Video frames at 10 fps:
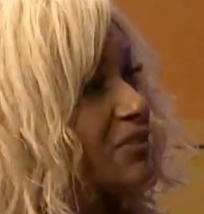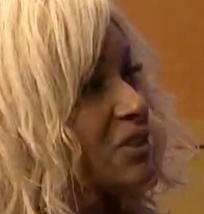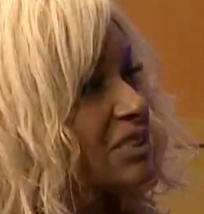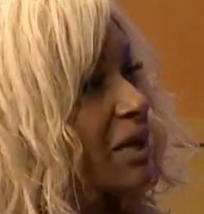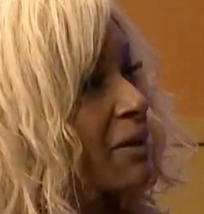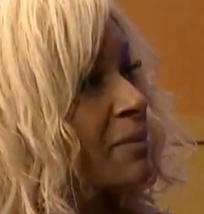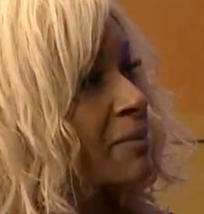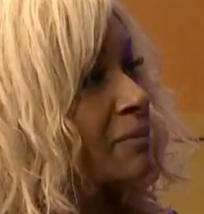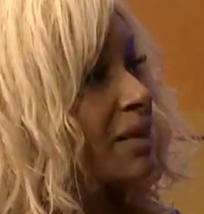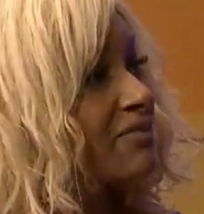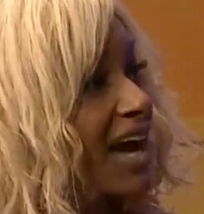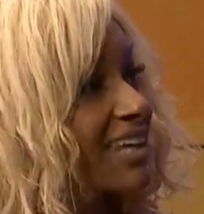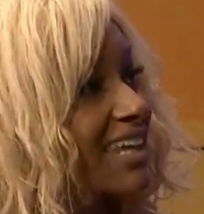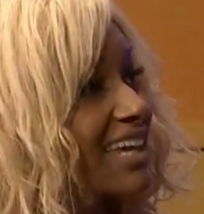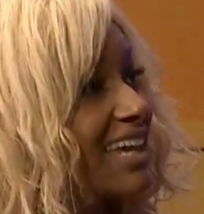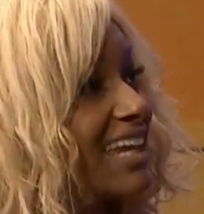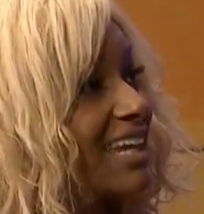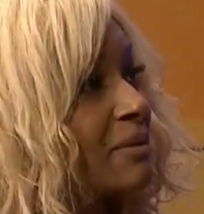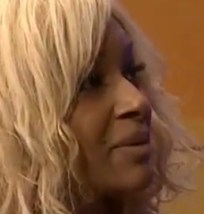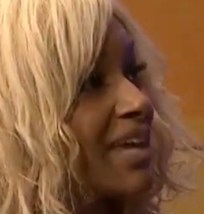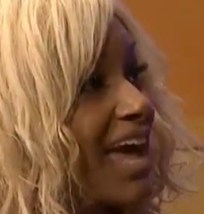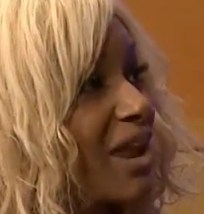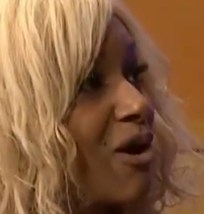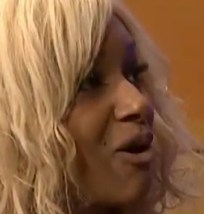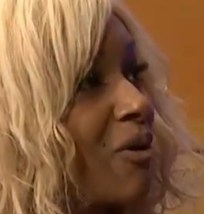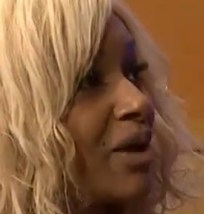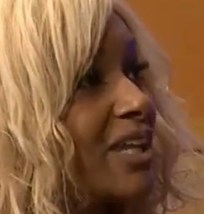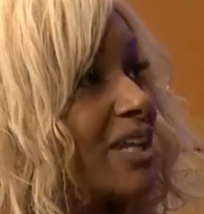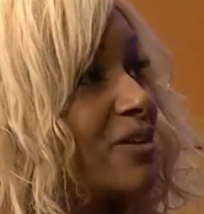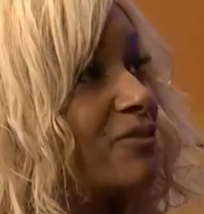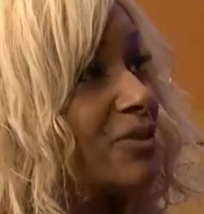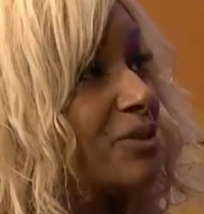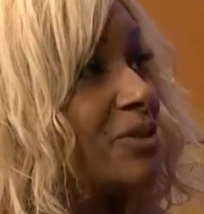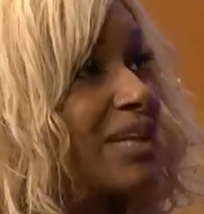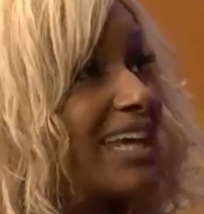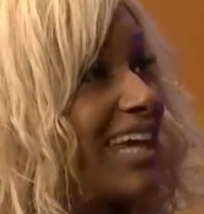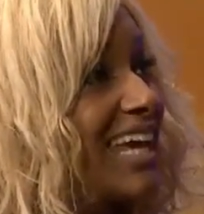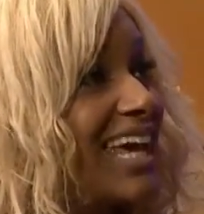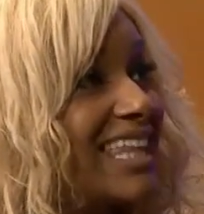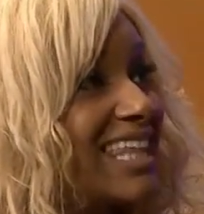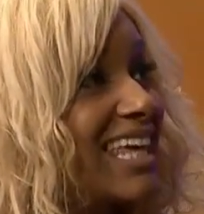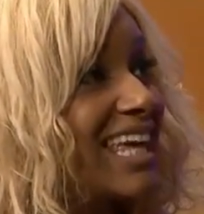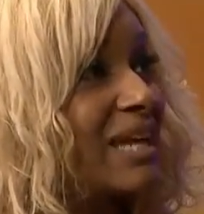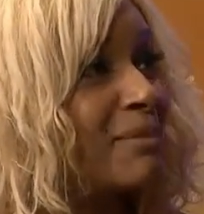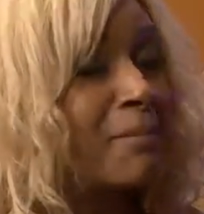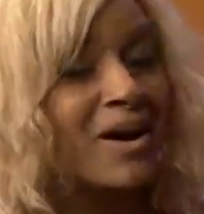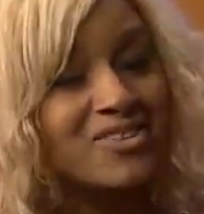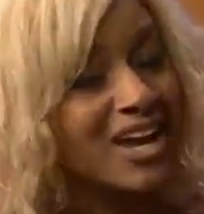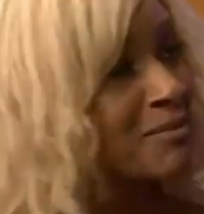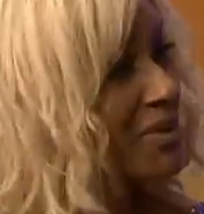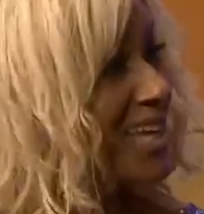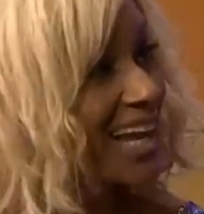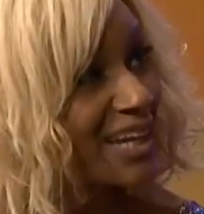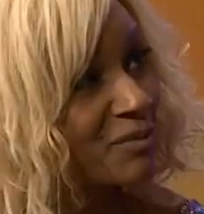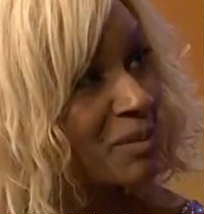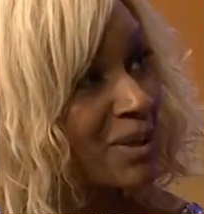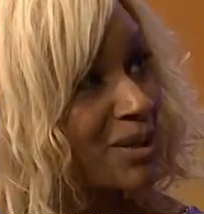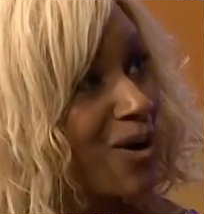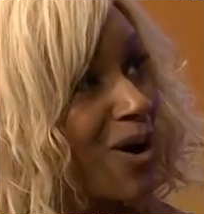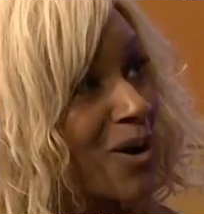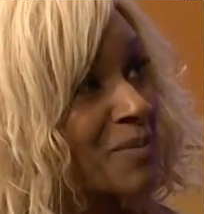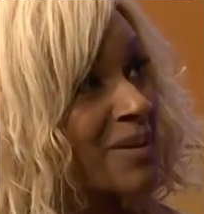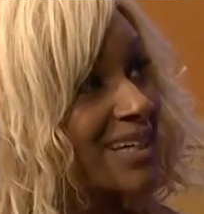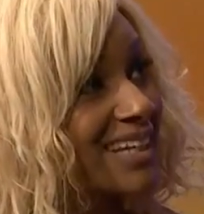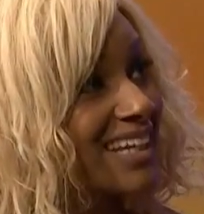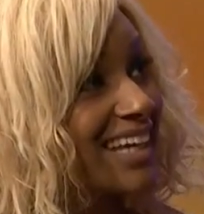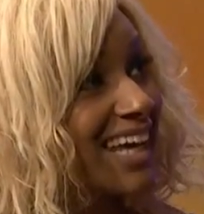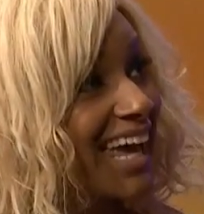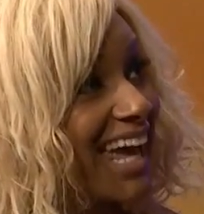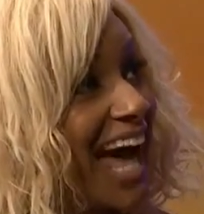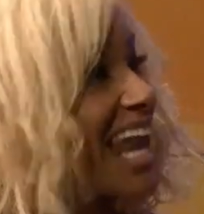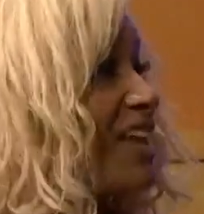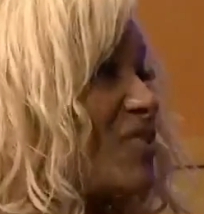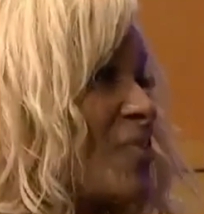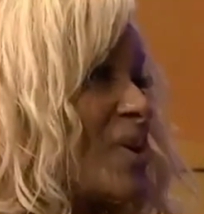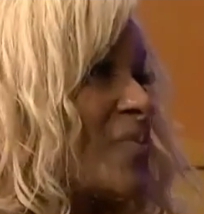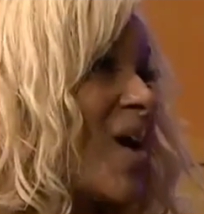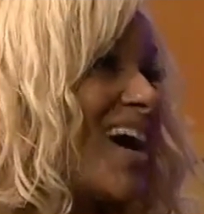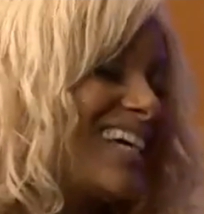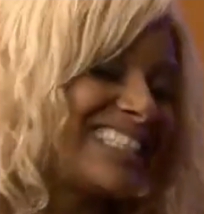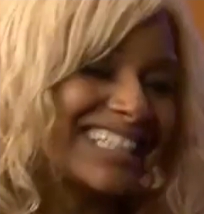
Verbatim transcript: First, I played violin and piano, and then the flute. And then my mother came up with the idea of me playing the harp. I didn't even know what it was.